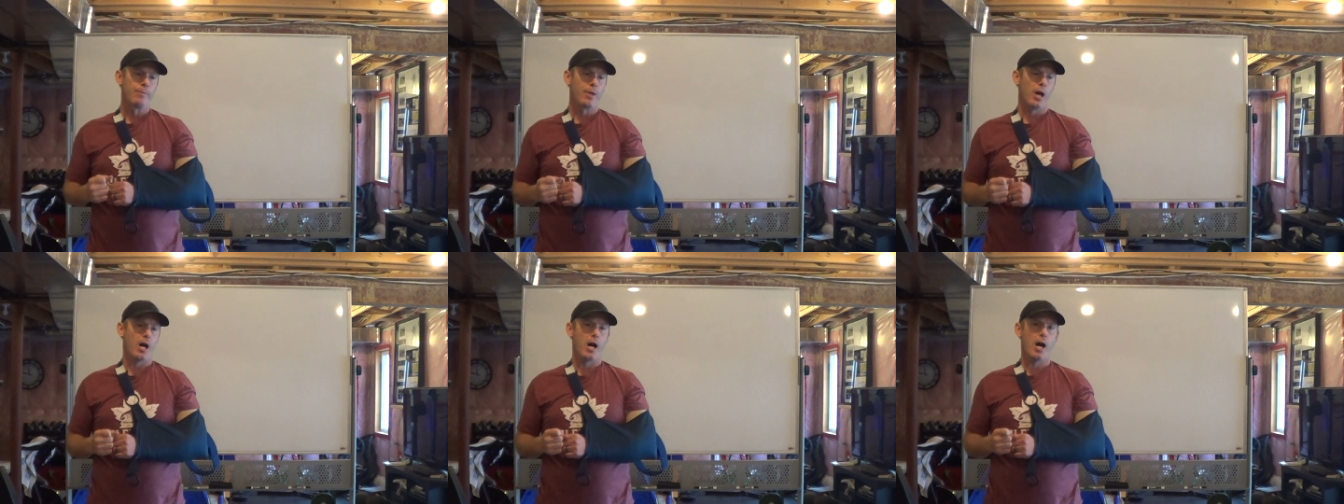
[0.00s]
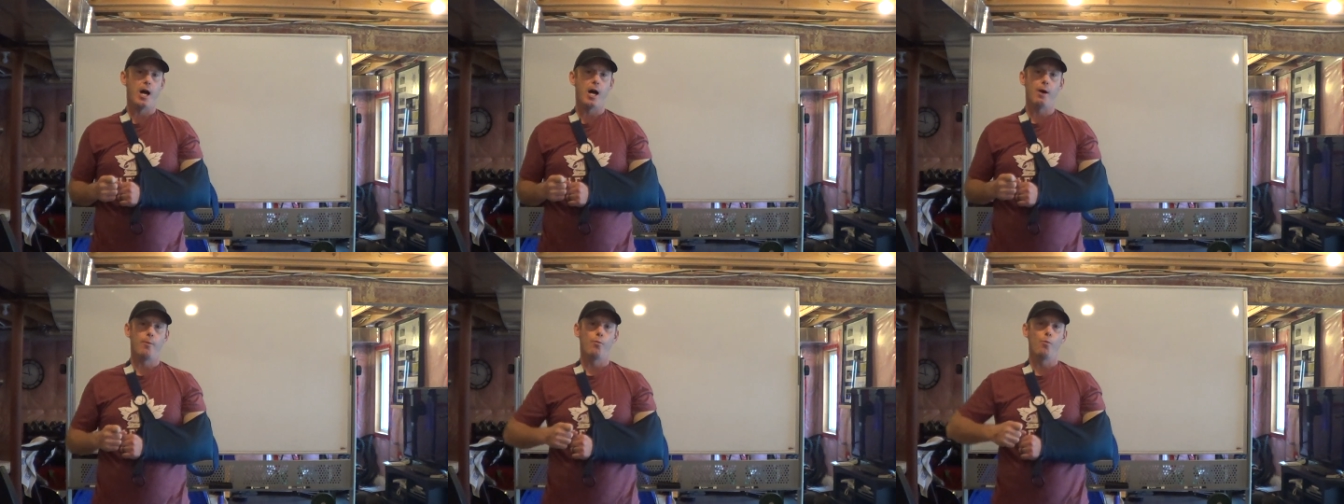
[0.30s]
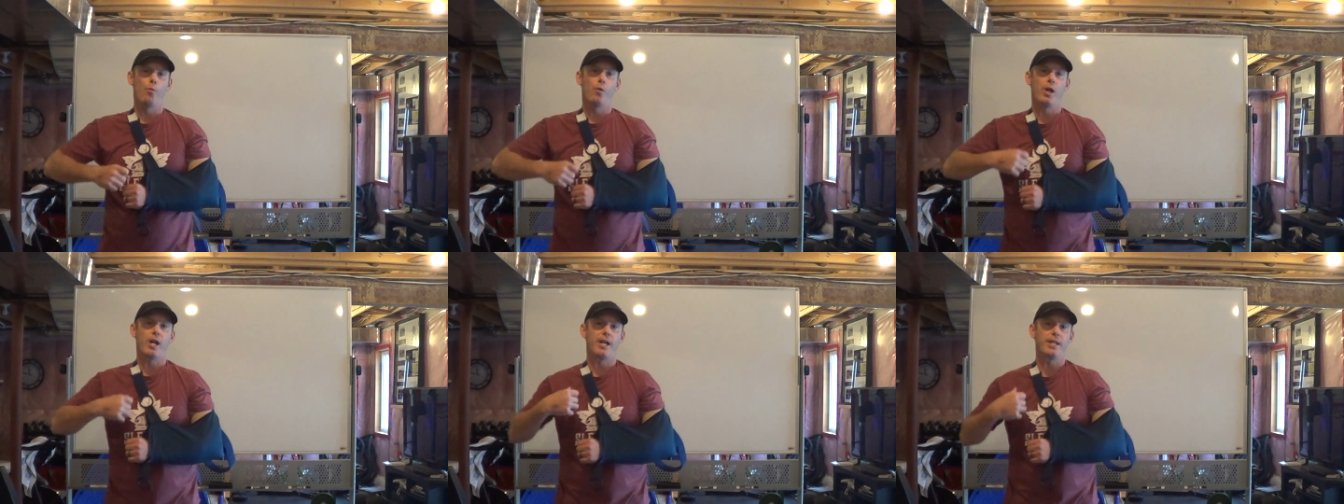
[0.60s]

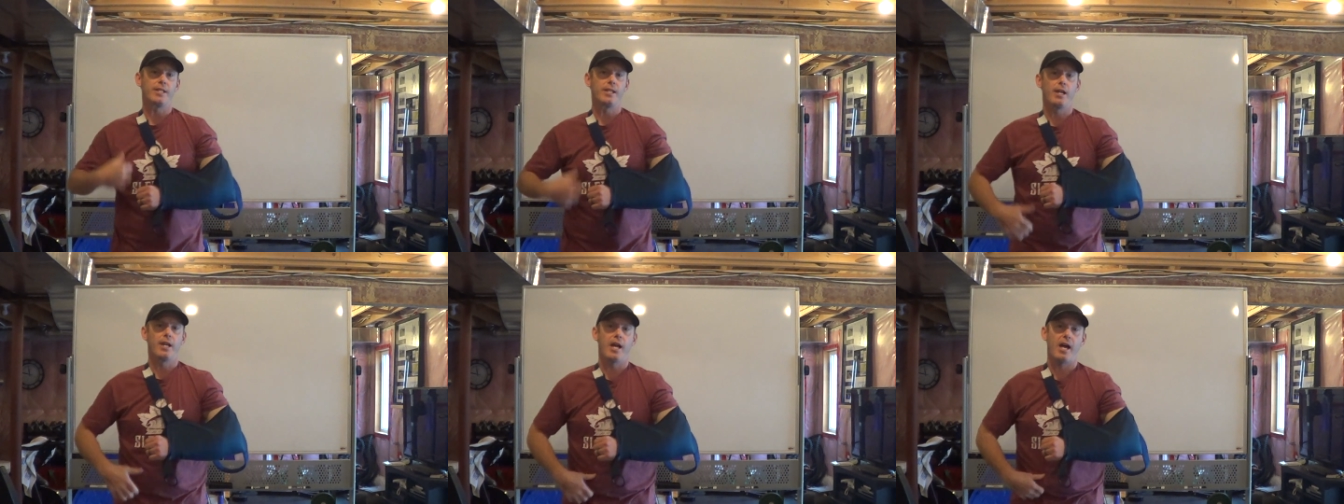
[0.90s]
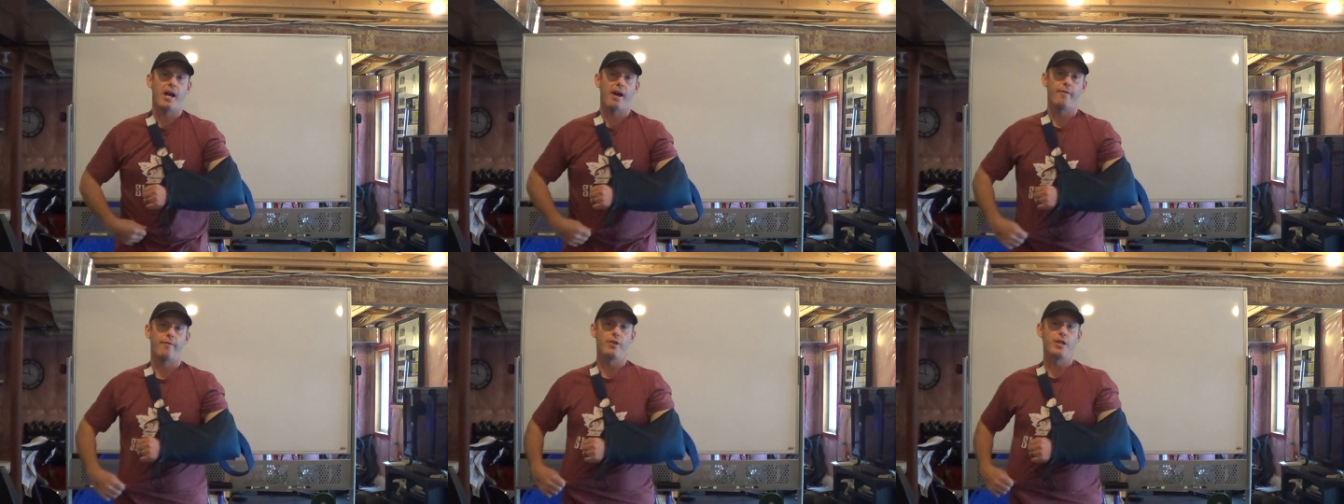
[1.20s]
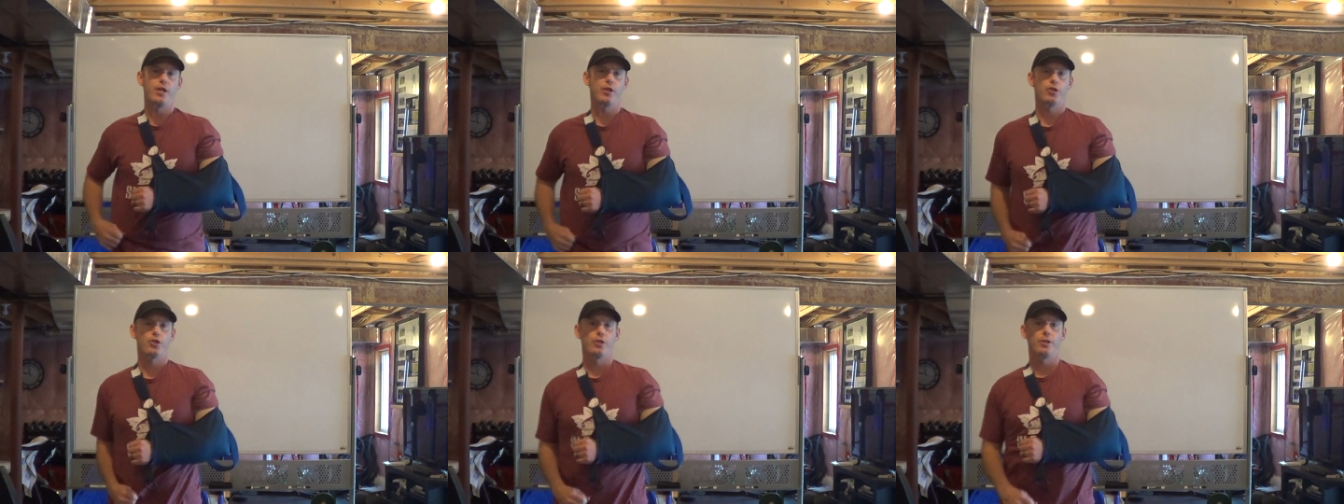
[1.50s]
Um, what I did have
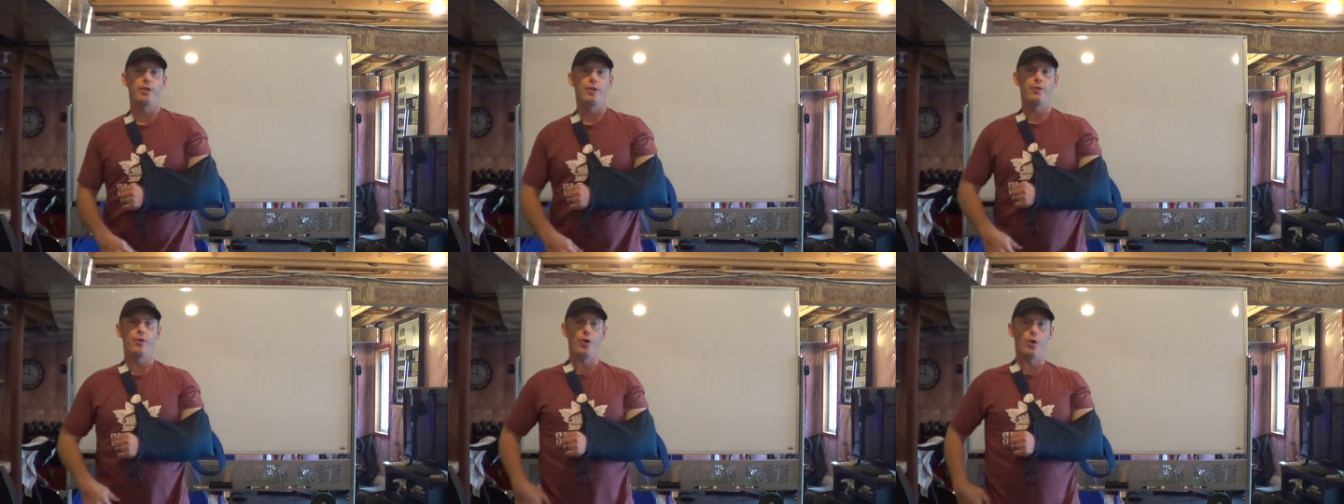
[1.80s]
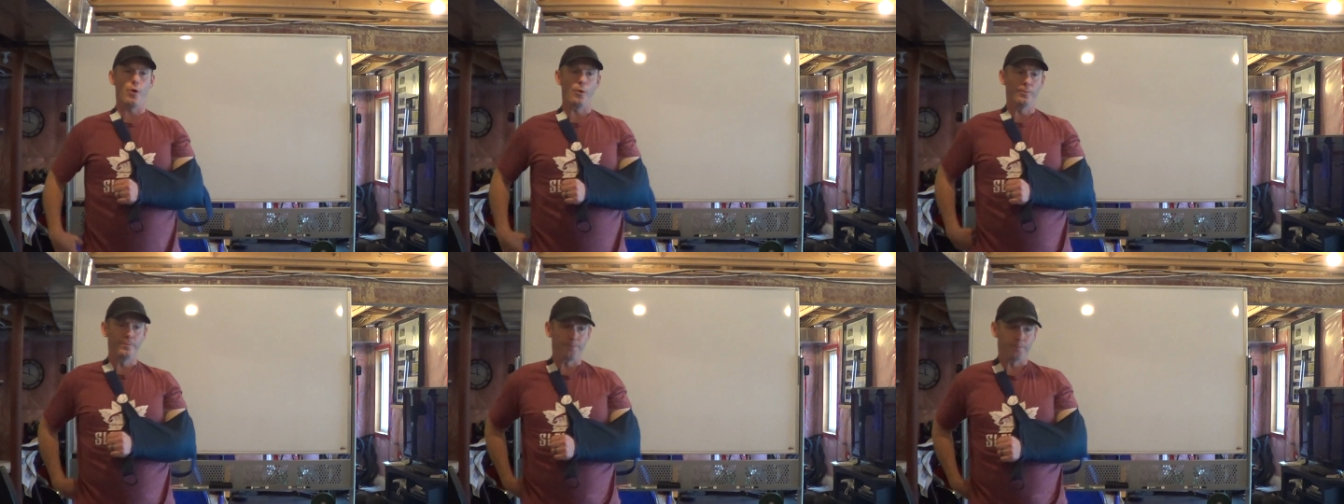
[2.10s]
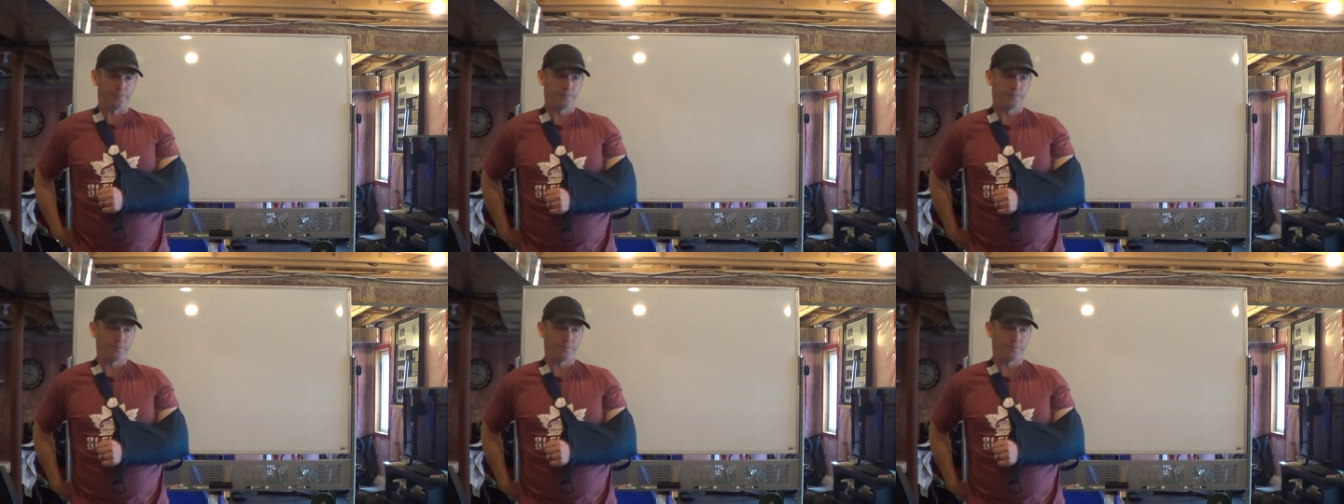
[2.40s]
initially though